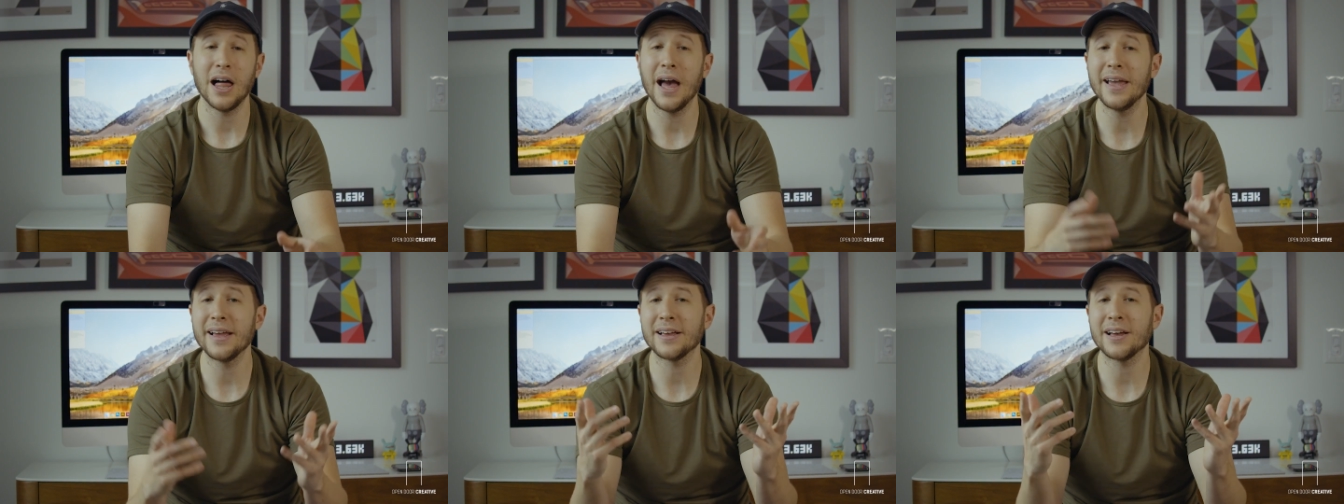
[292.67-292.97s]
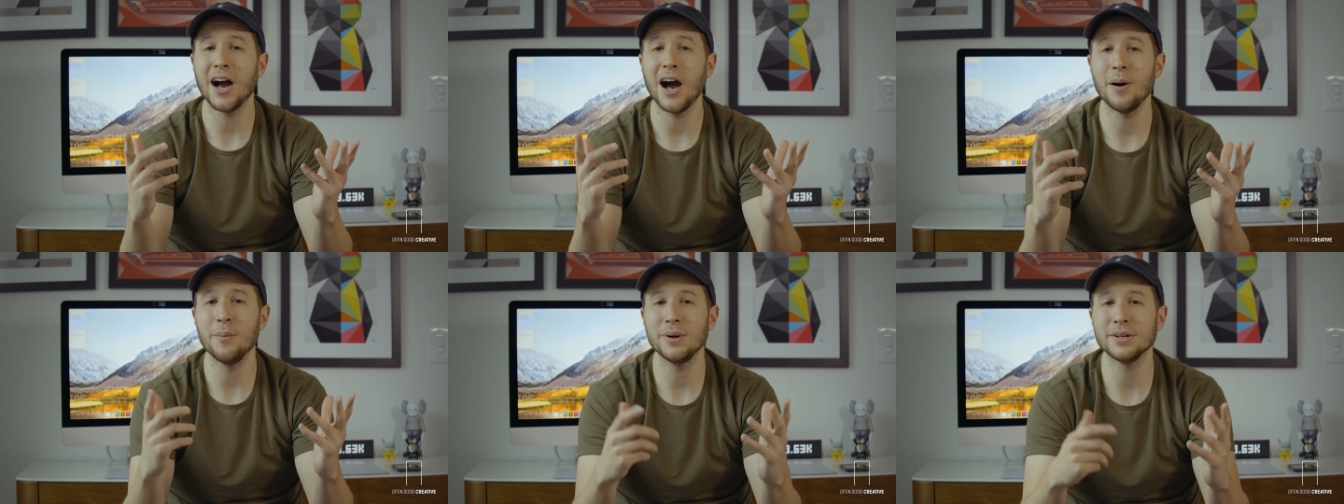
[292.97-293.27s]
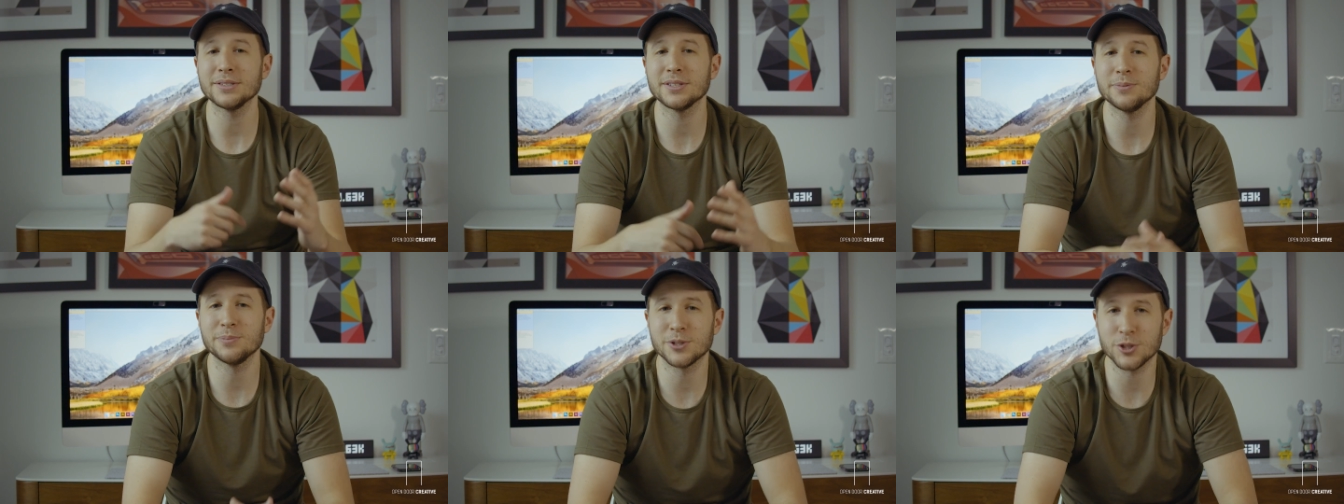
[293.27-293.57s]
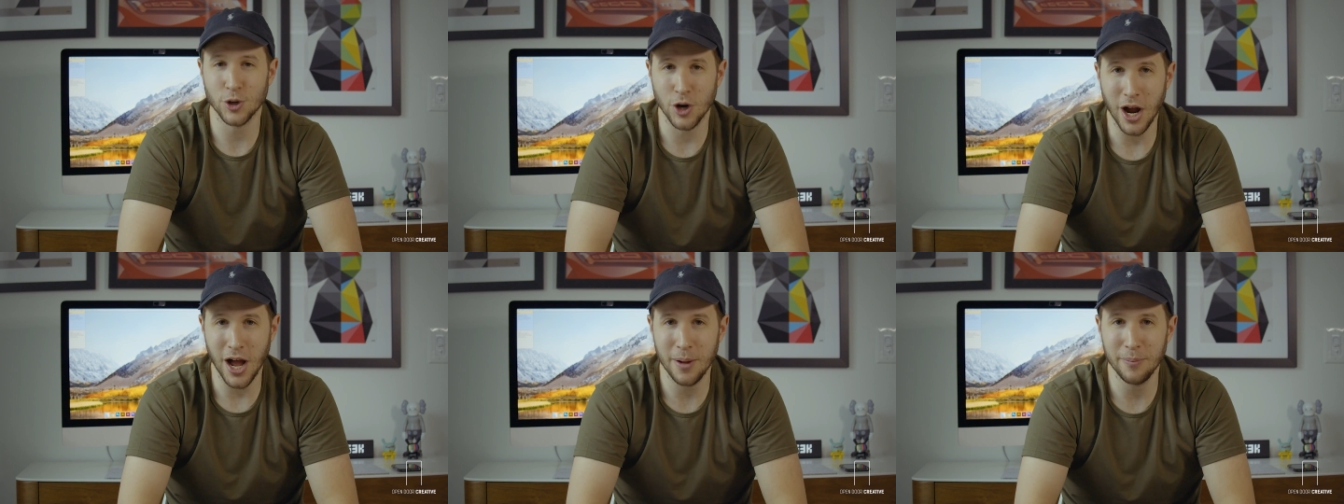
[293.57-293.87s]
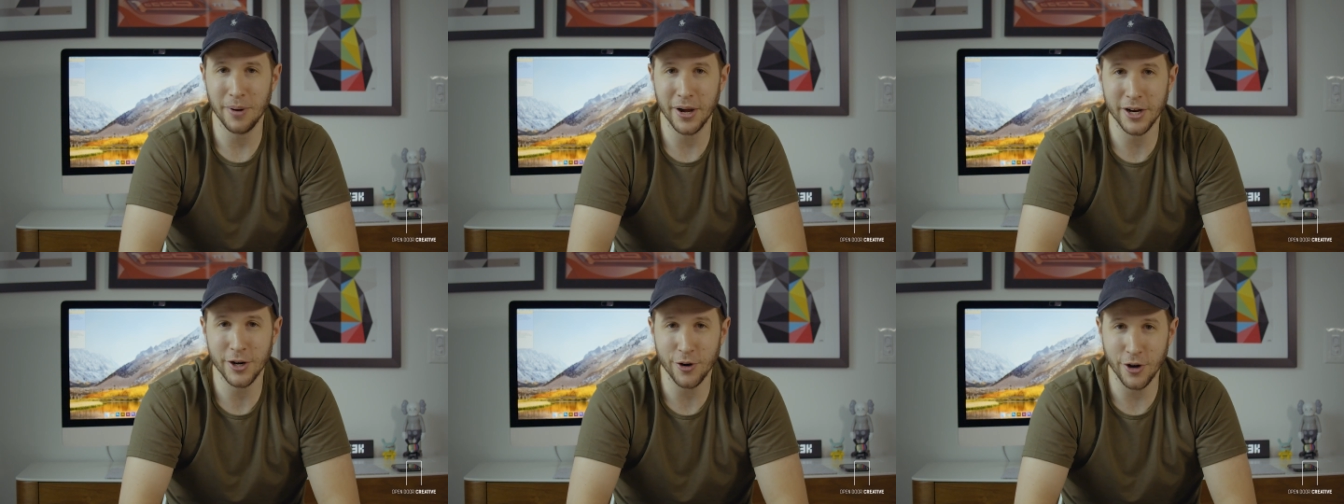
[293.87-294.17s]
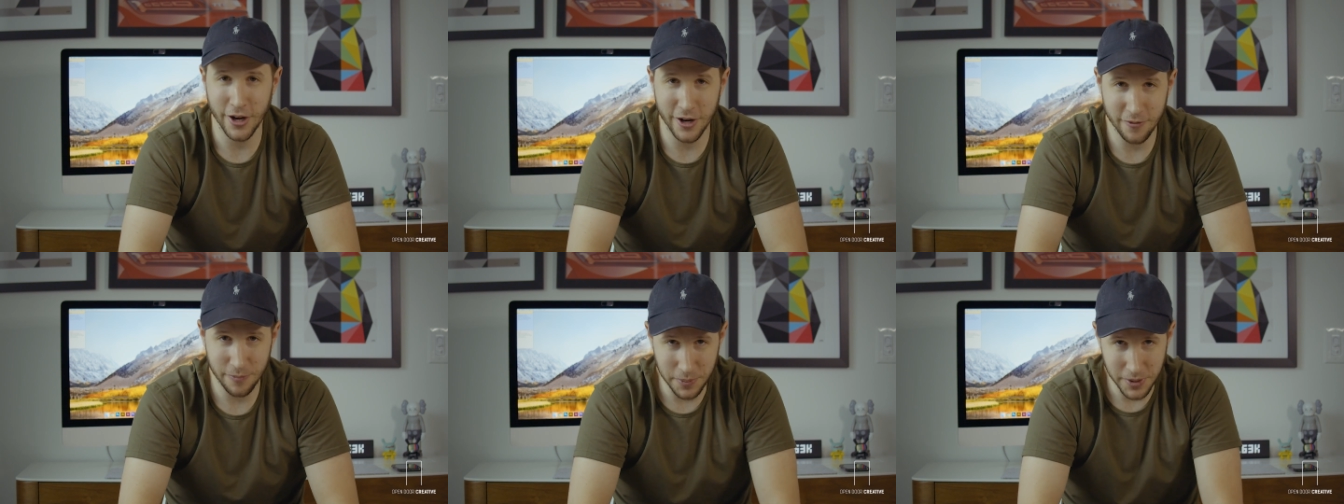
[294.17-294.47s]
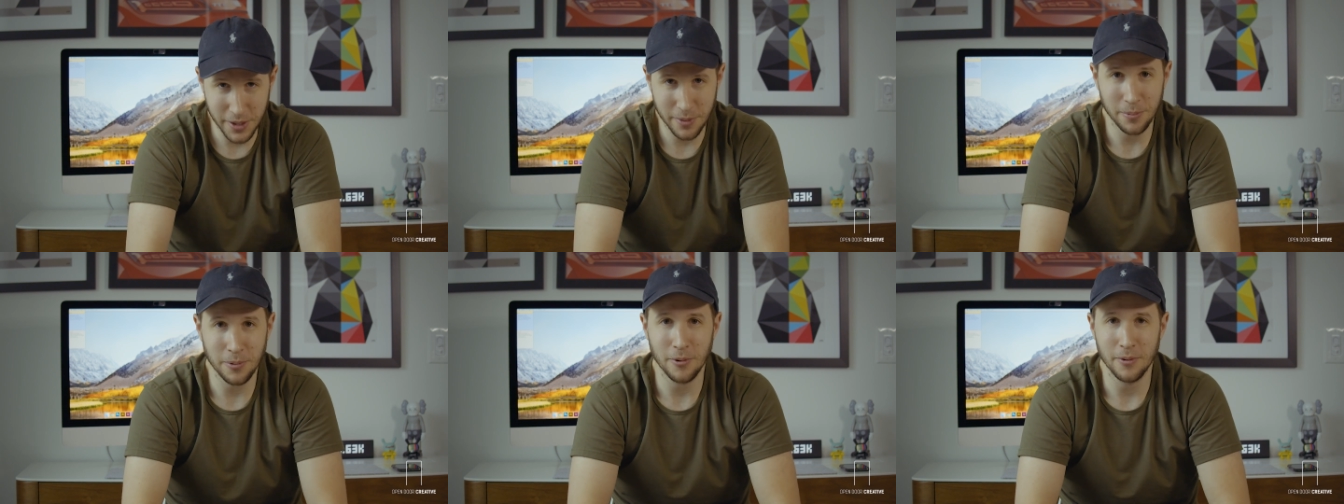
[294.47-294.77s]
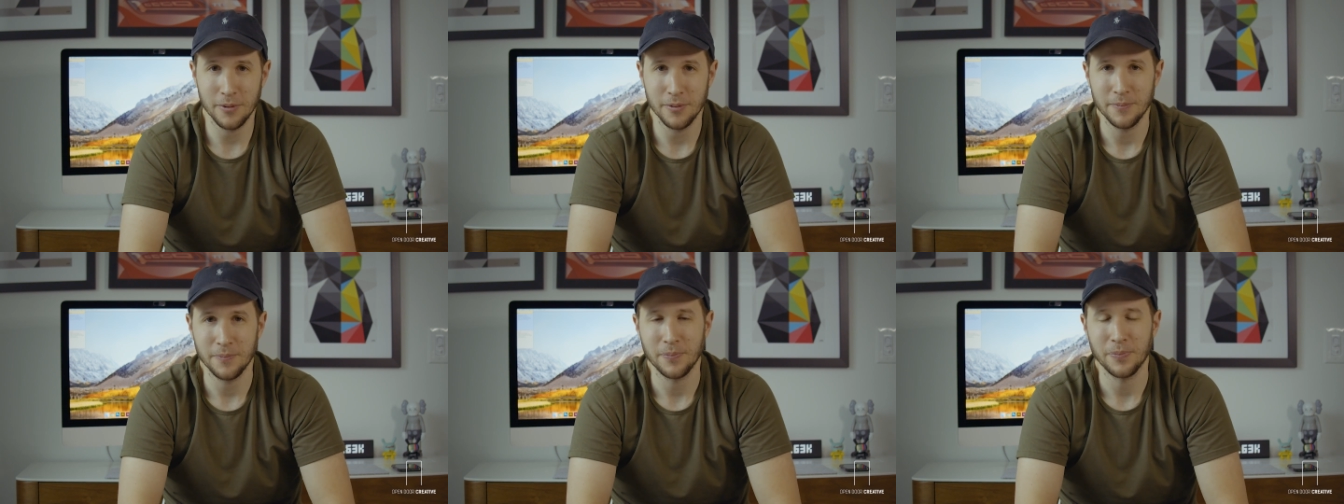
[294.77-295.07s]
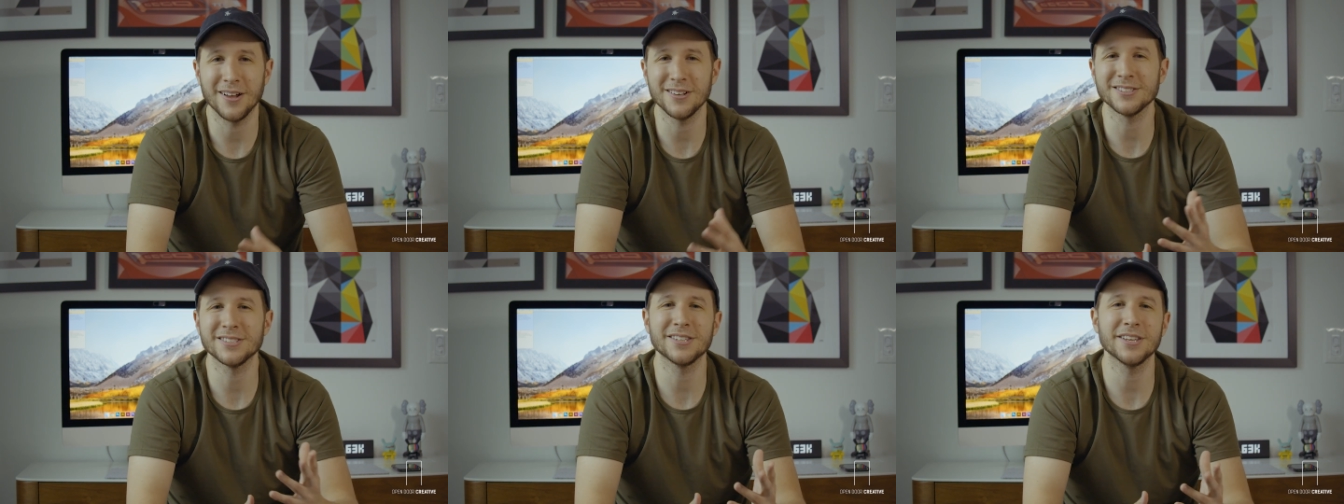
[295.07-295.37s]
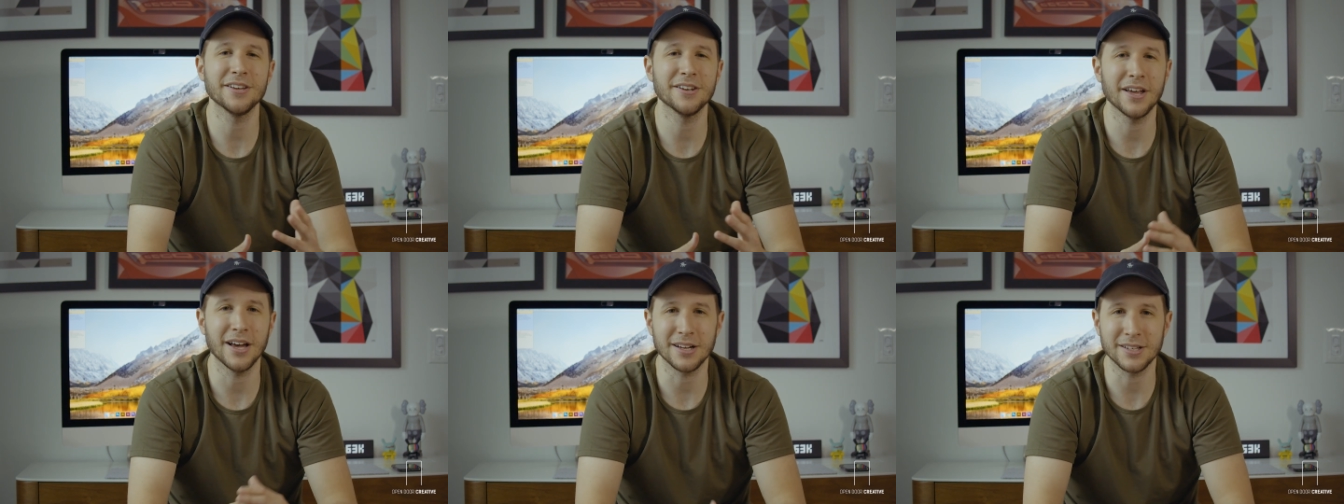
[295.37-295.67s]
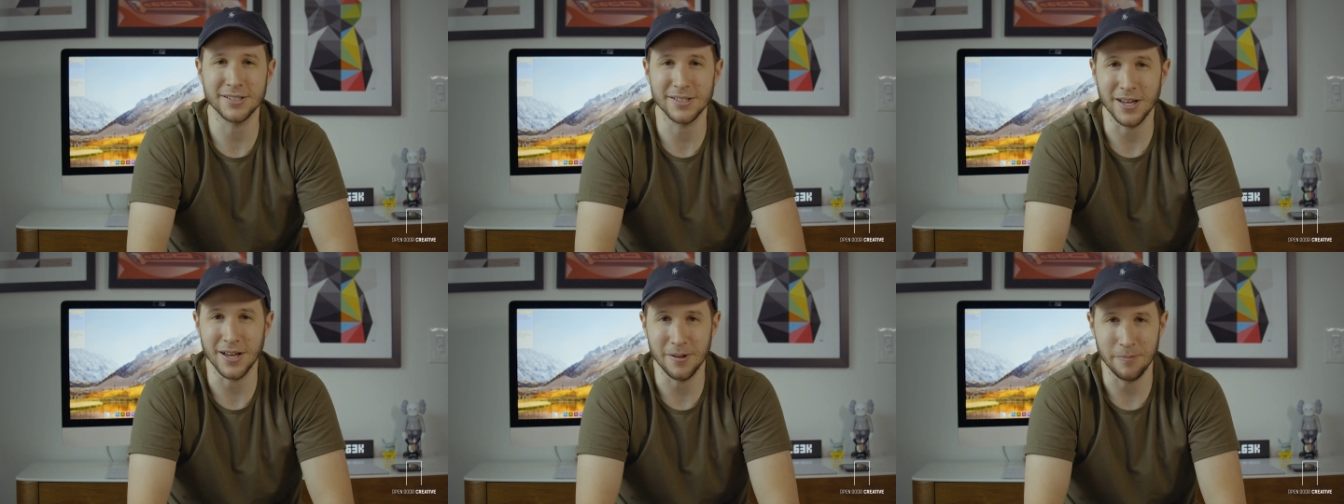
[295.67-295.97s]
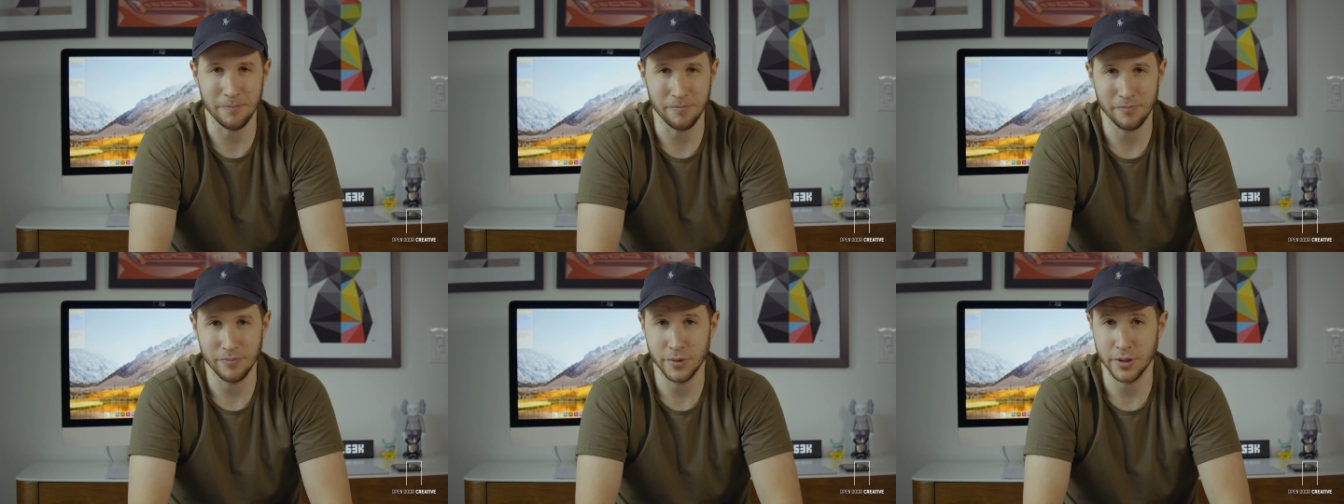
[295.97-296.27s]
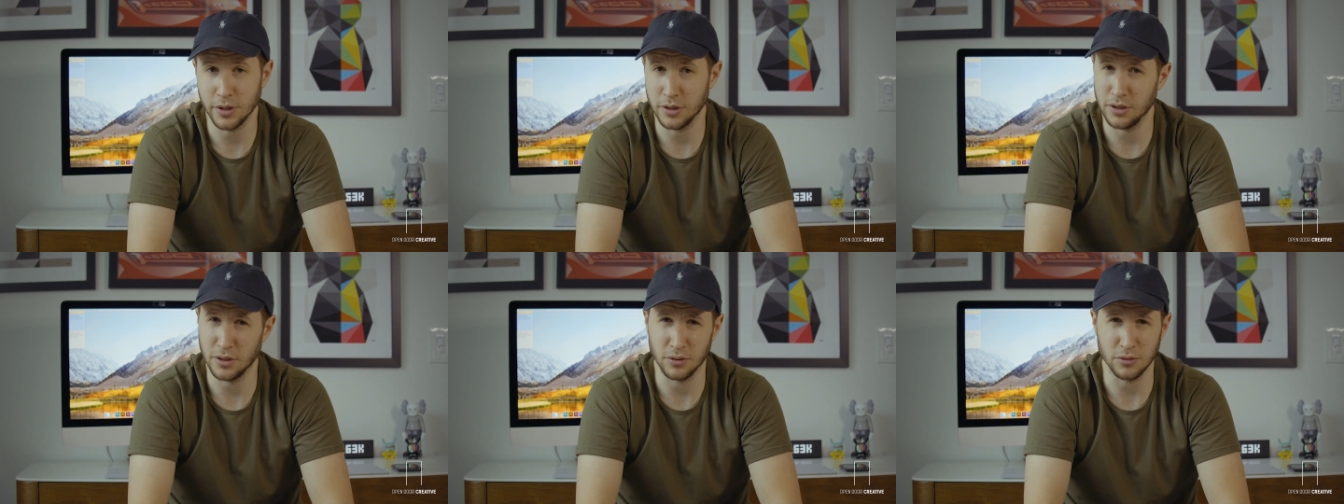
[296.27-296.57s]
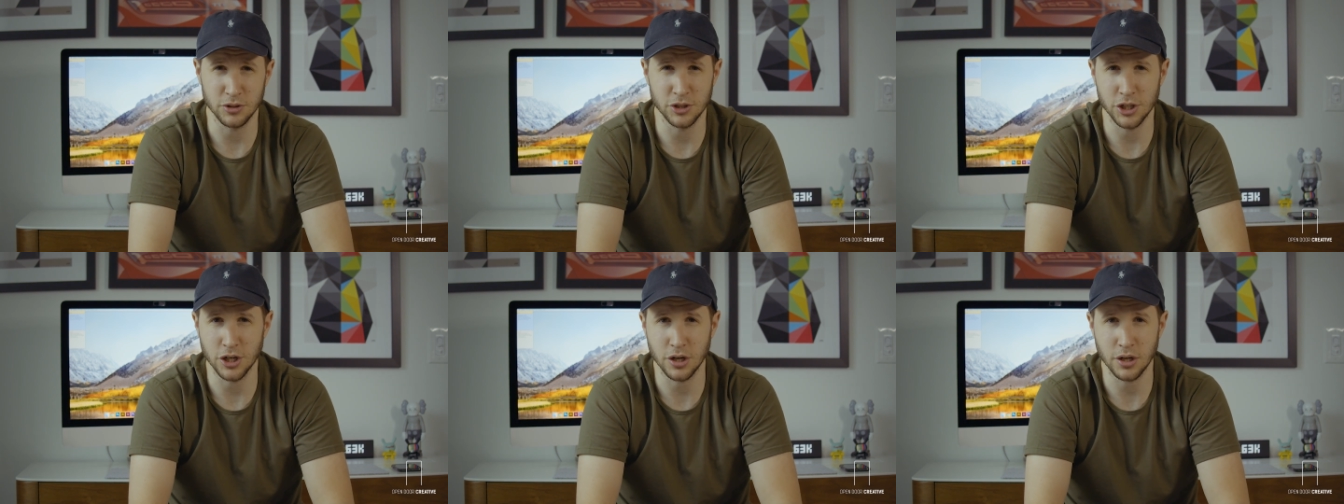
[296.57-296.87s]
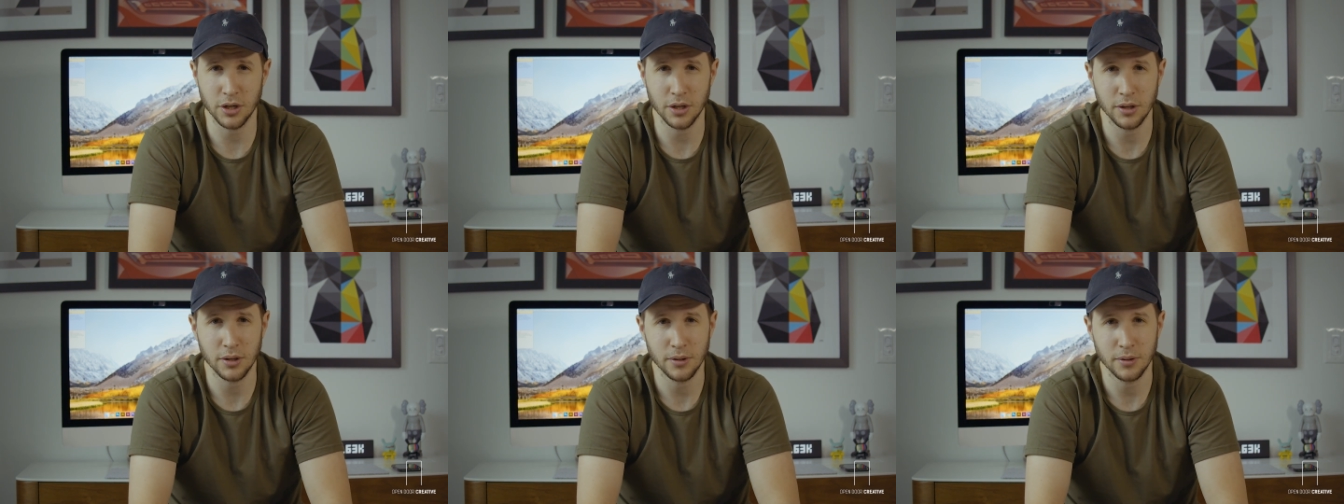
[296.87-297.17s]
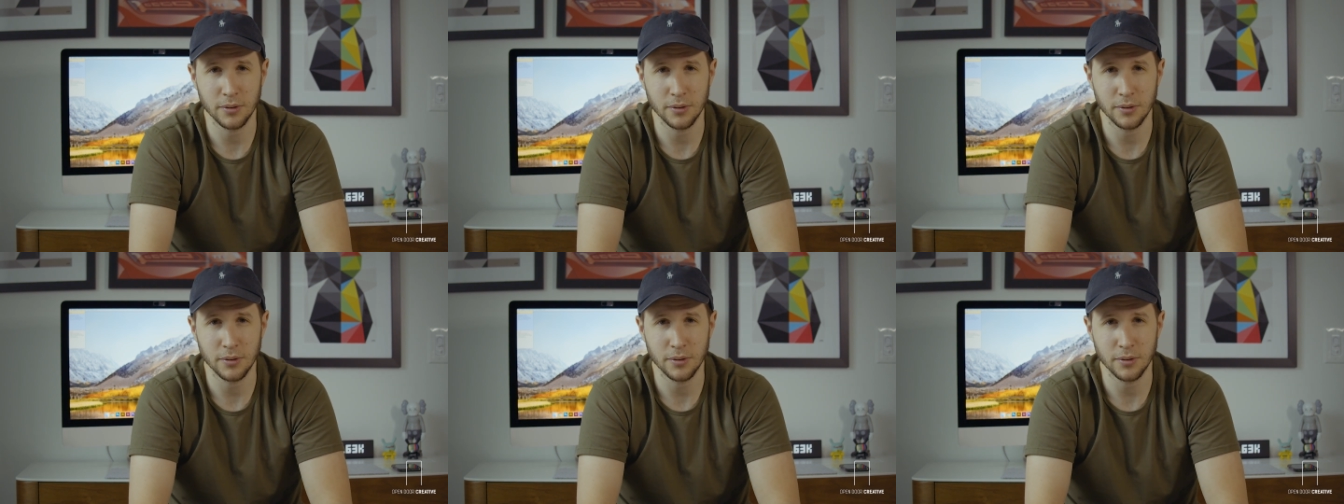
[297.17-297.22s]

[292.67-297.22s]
Like, comment, subscribe, my creative people, and I'll see you next time, you little jerk.